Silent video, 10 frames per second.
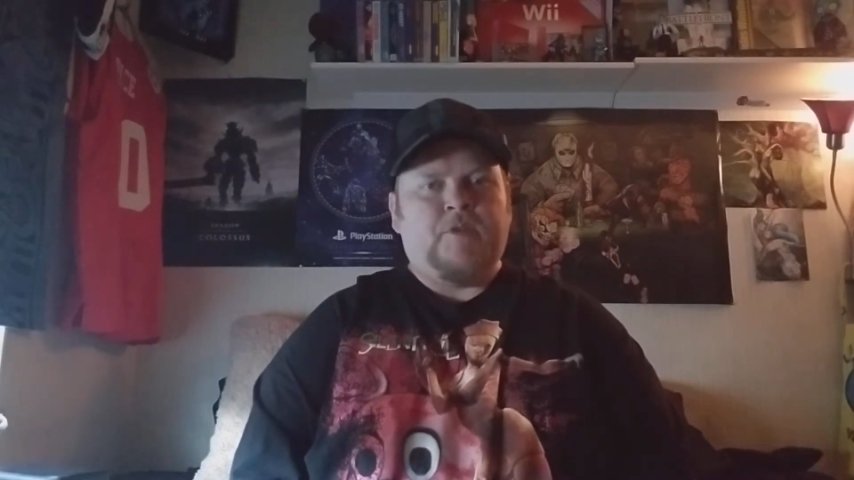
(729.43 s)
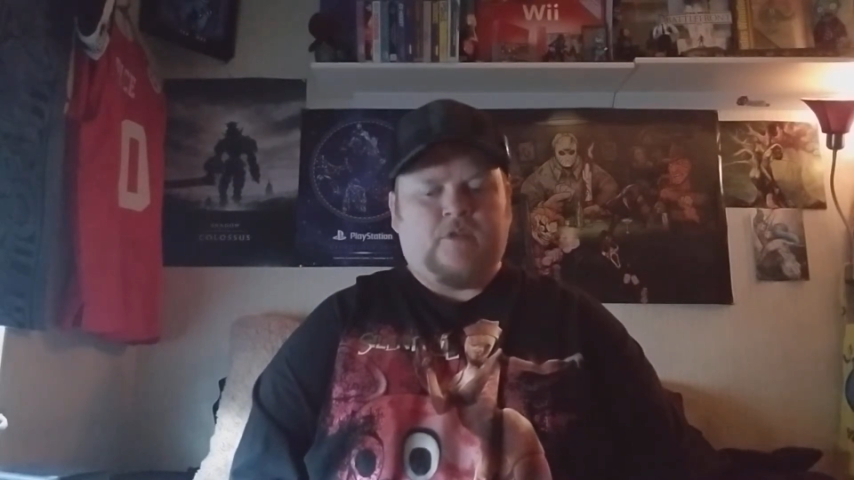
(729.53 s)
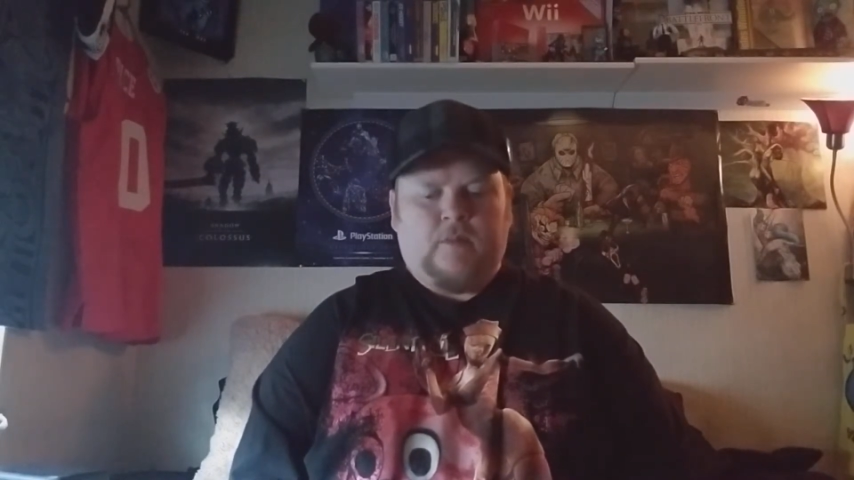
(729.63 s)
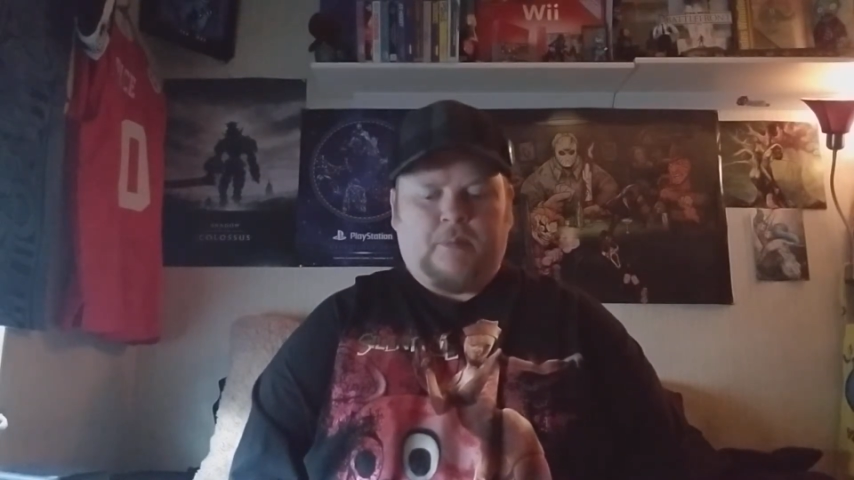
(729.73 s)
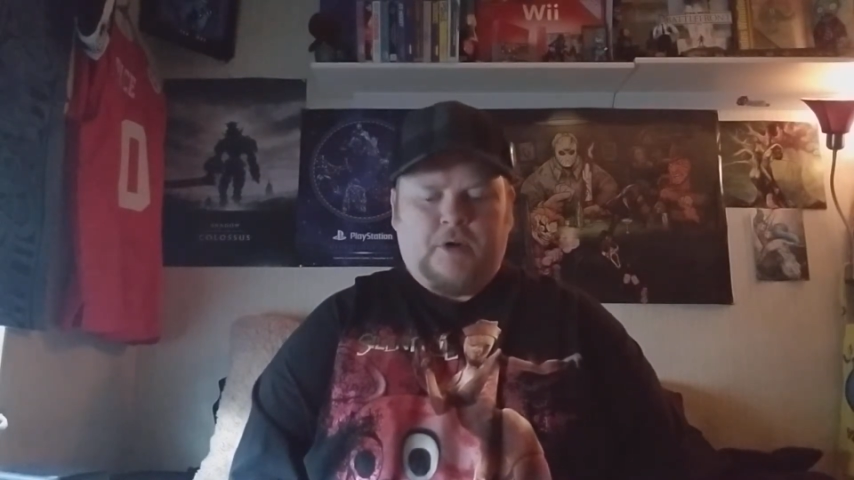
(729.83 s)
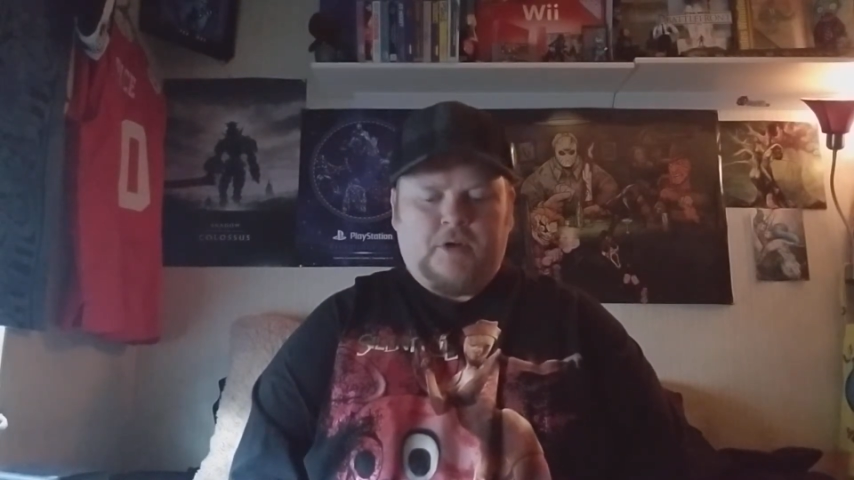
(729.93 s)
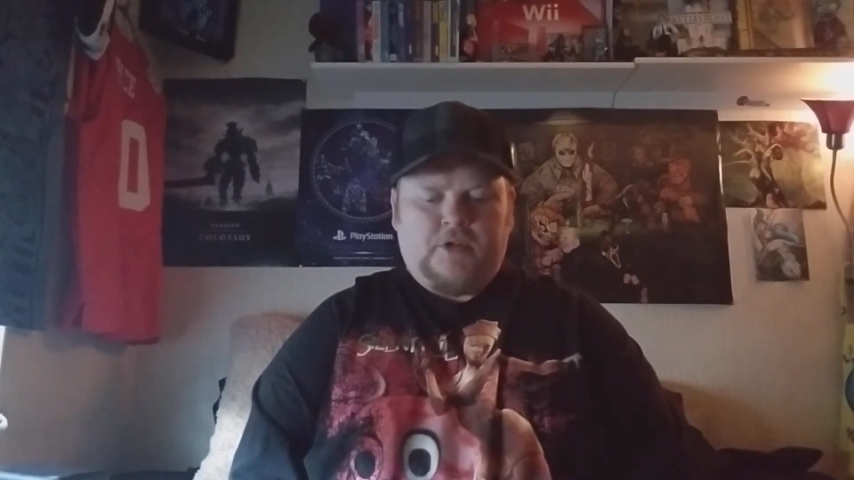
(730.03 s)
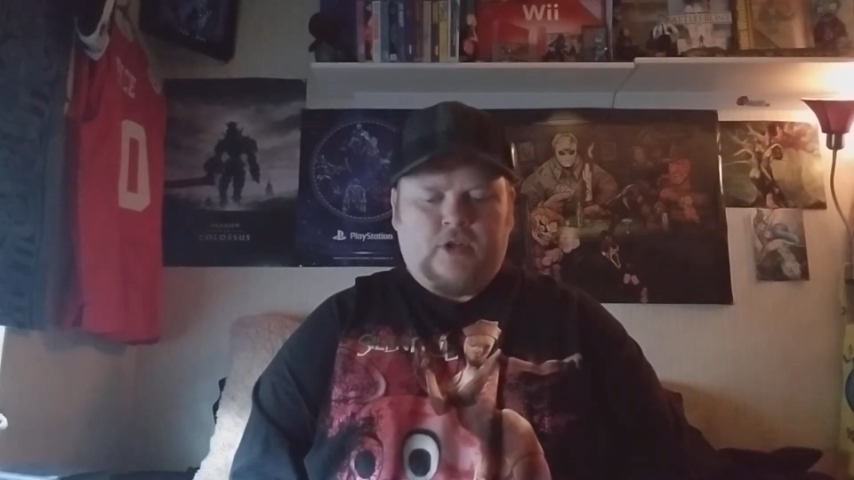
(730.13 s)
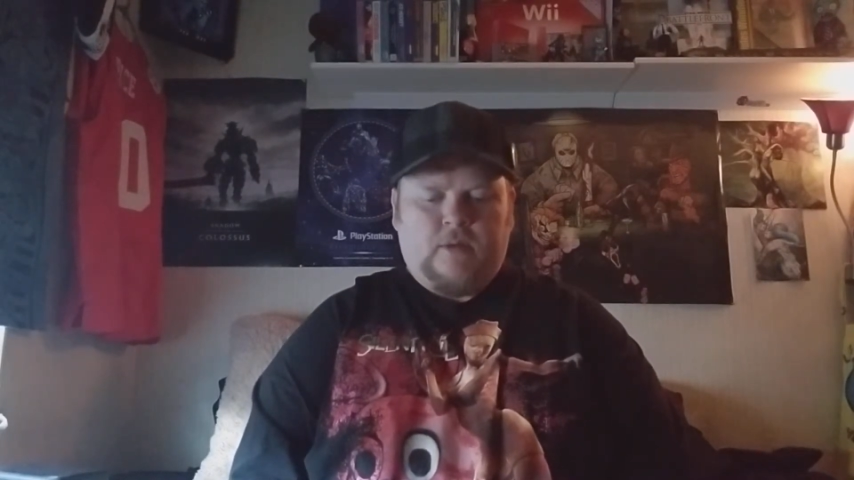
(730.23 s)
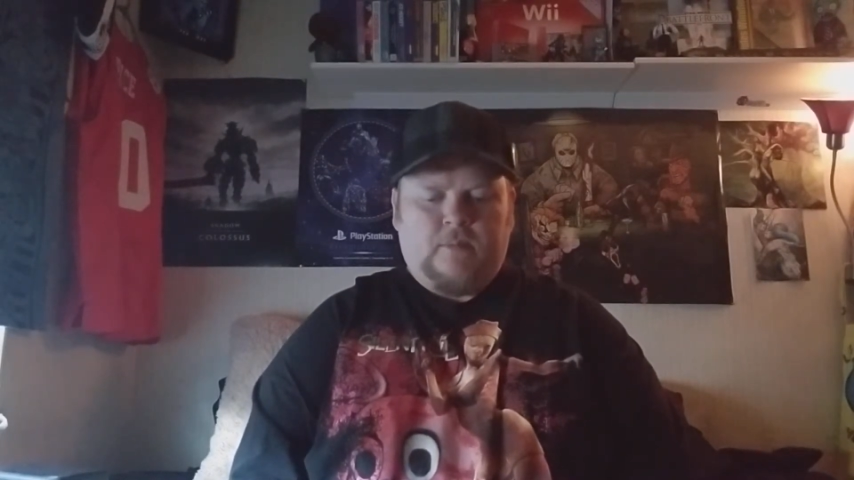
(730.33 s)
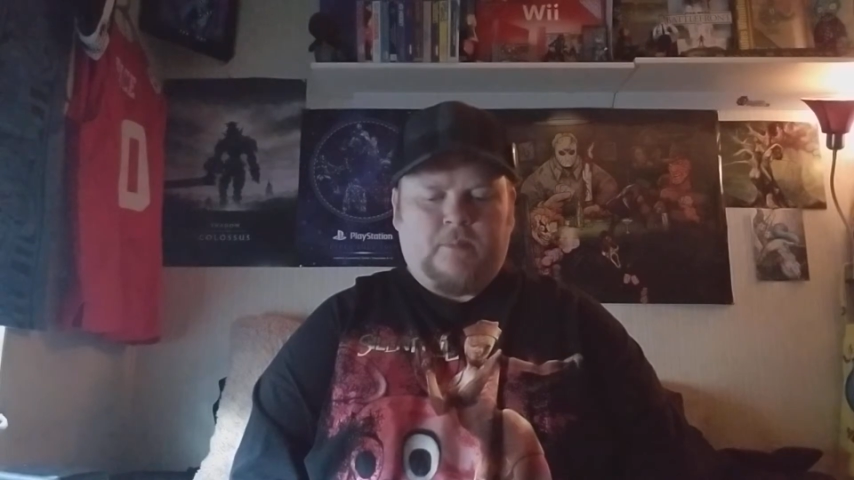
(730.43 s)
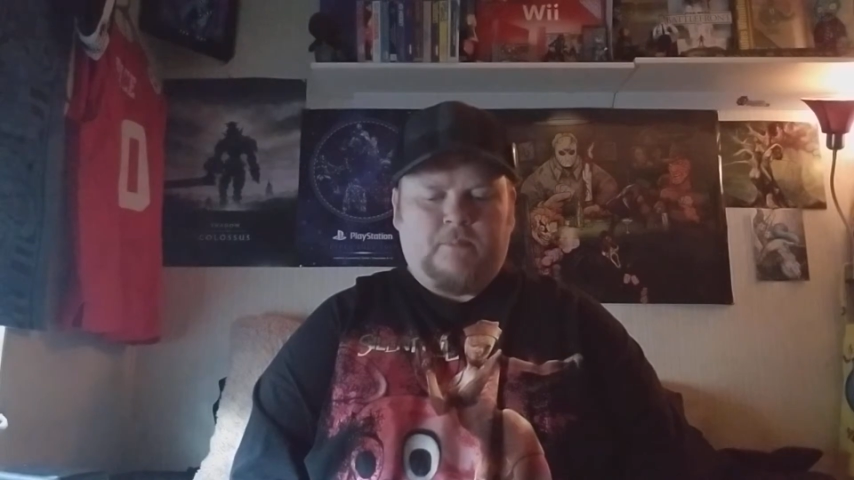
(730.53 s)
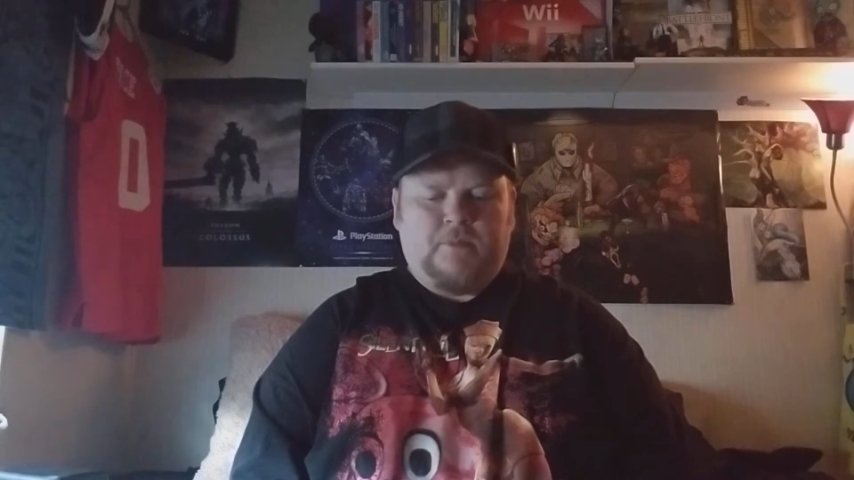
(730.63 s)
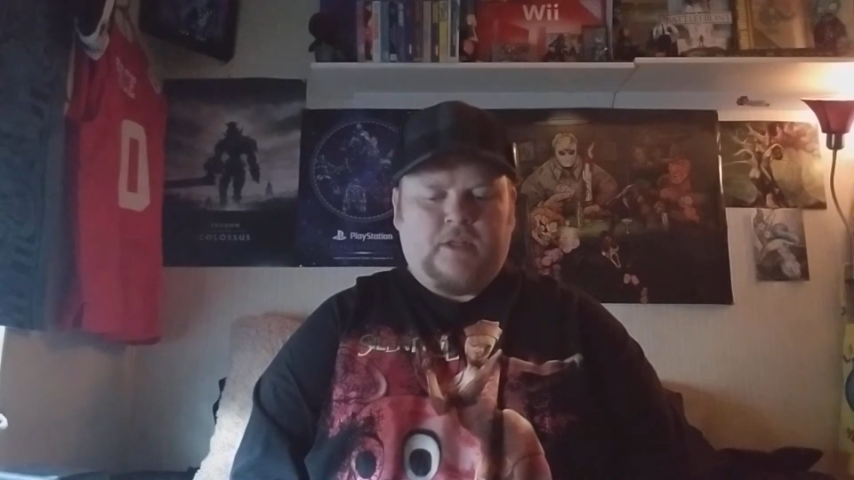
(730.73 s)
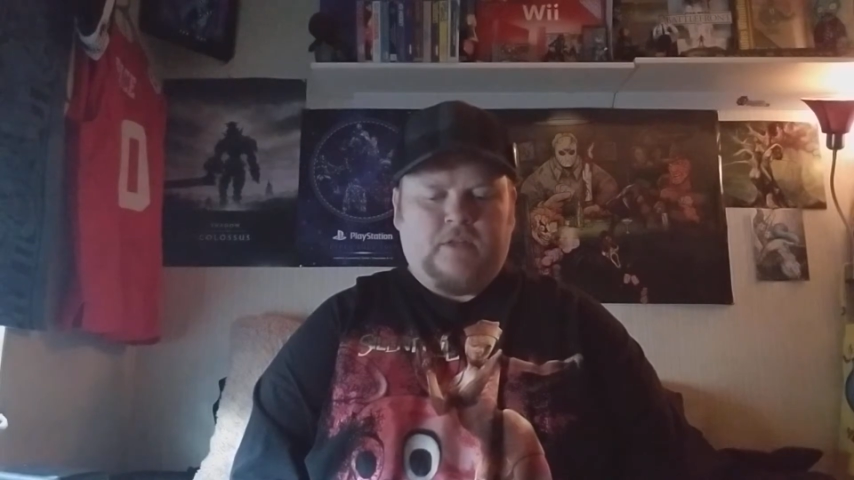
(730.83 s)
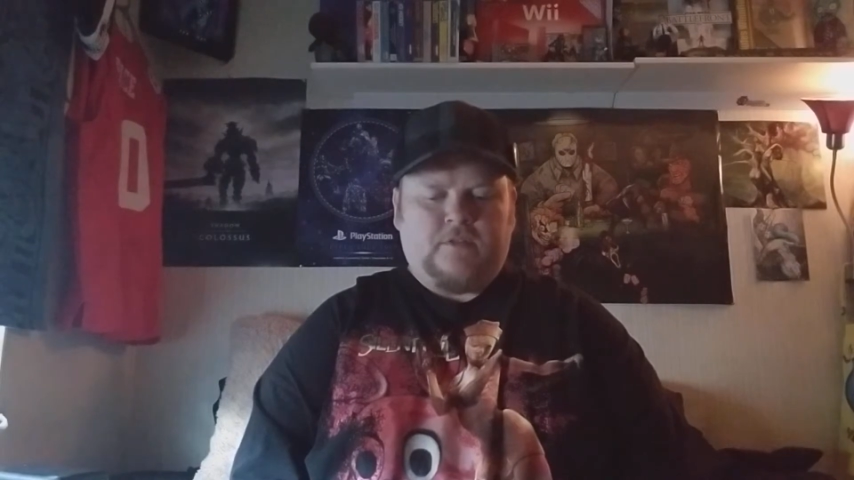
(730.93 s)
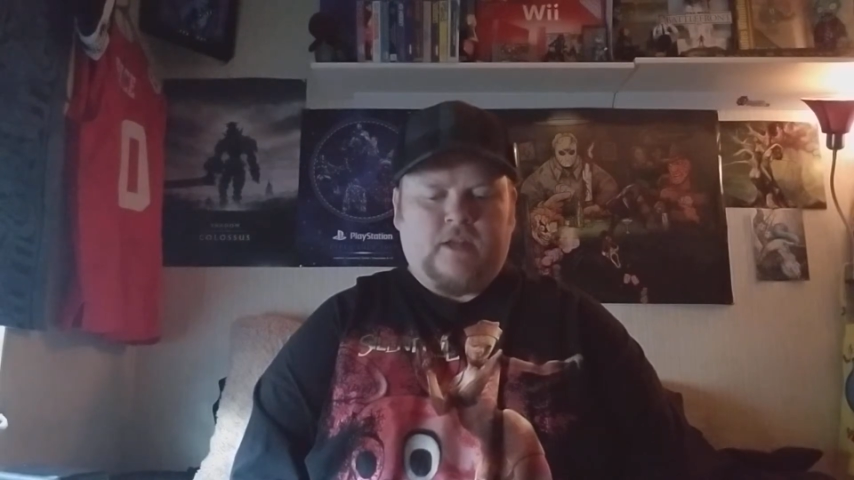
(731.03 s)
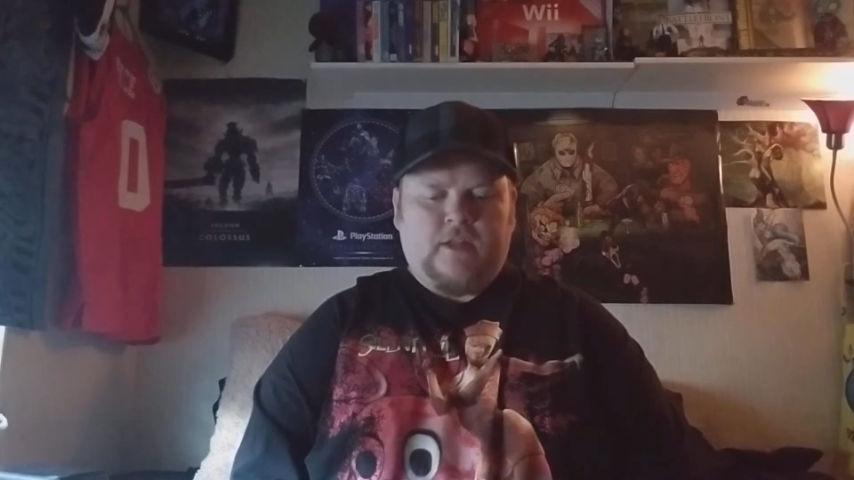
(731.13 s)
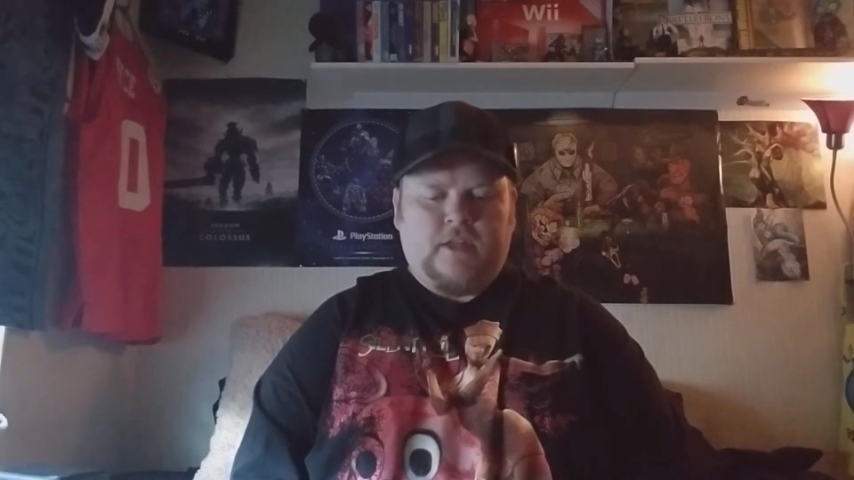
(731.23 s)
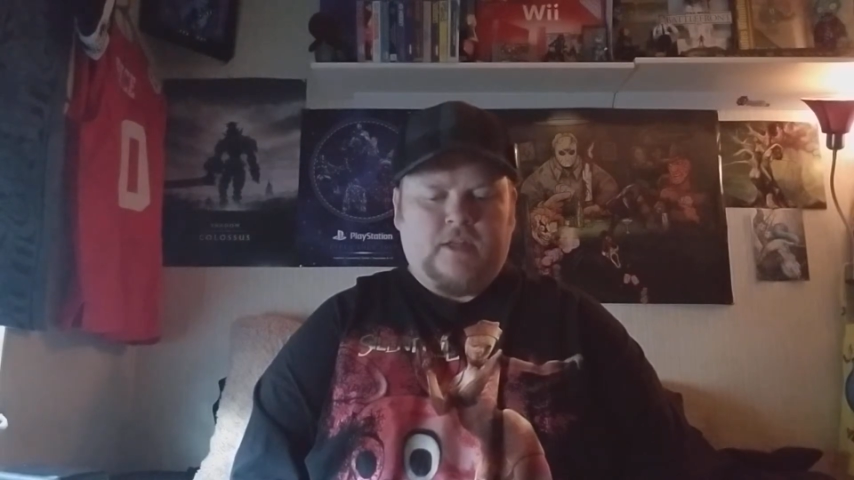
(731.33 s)
So I'm pretty sure I'm gonna
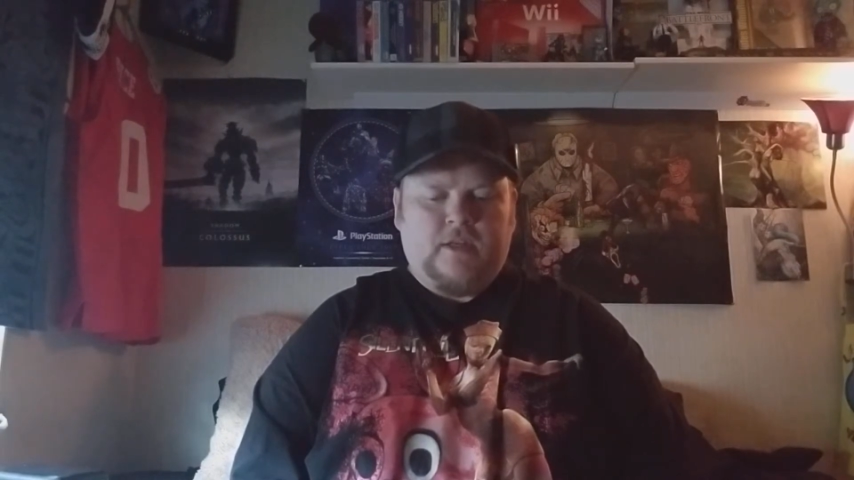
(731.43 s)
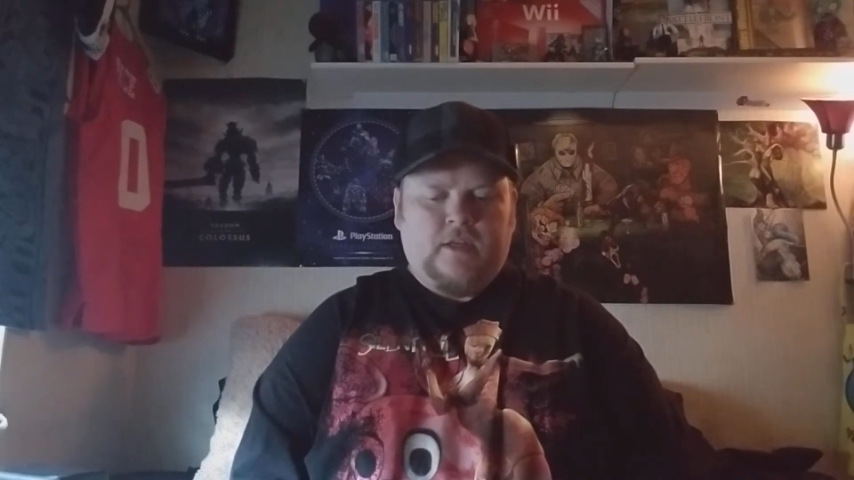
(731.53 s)
sell it.